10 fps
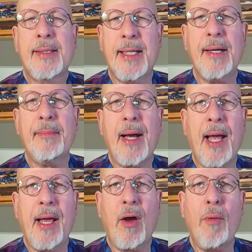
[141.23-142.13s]
Tim,
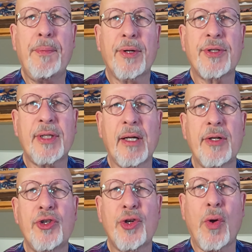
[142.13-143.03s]
I hope you're still
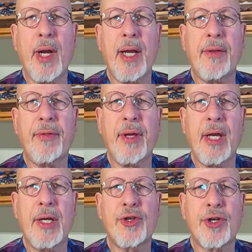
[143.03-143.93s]
enjoying
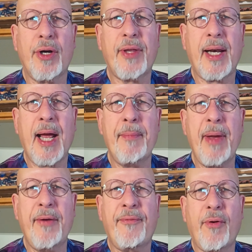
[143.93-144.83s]
the shirt that I
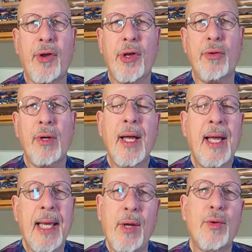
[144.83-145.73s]
made for you.
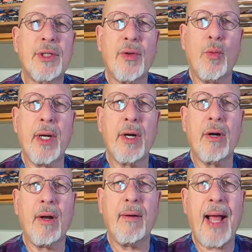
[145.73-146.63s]
He was the
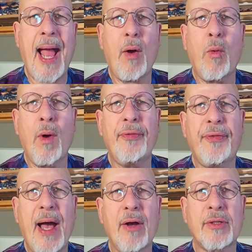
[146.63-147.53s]
winner at
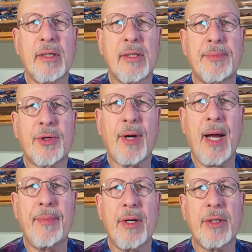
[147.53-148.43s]
1,000
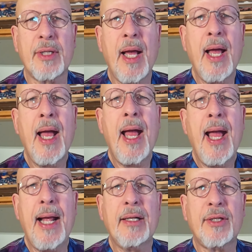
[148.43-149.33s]
subscribers.
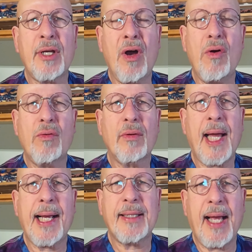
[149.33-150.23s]
And so,
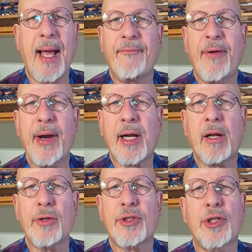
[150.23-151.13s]
like I say, I'm very
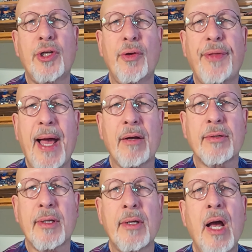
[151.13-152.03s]
close to
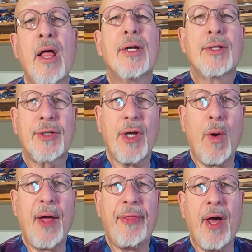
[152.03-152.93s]
2,000.
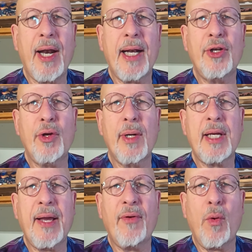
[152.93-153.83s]
So I thought I'd do
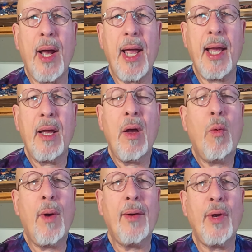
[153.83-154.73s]
a giveaway
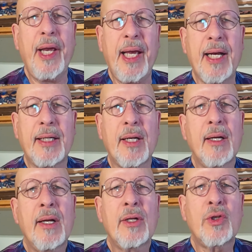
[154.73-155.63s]
when we hit
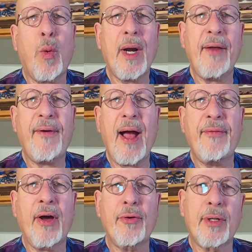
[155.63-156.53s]

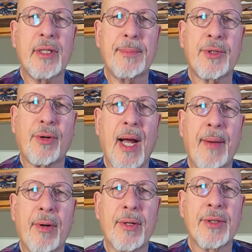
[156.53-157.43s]
2,500
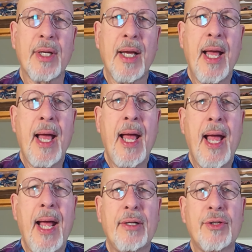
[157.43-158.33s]
subscribers.
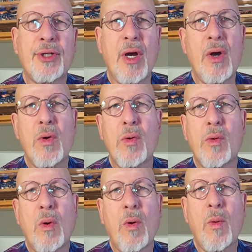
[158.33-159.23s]
And
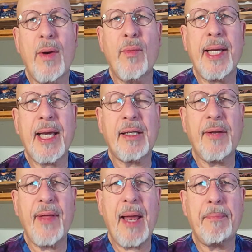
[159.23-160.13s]
so when we get
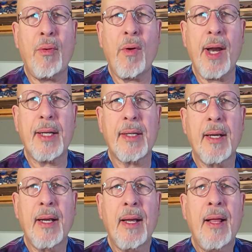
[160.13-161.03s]
to that point,
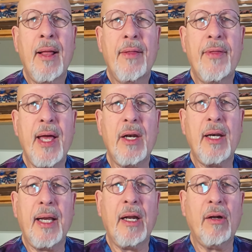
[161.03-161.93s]

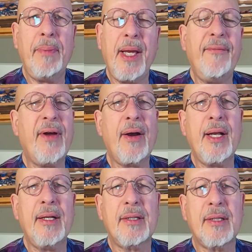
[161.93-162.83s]
then it'll be
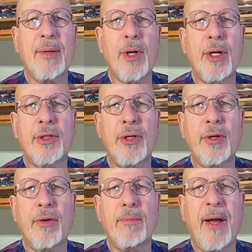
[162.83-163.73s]
very similar
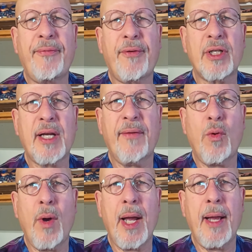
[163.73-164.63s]
to my first
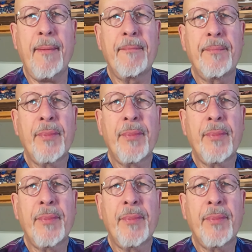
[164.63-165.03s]
giveaway.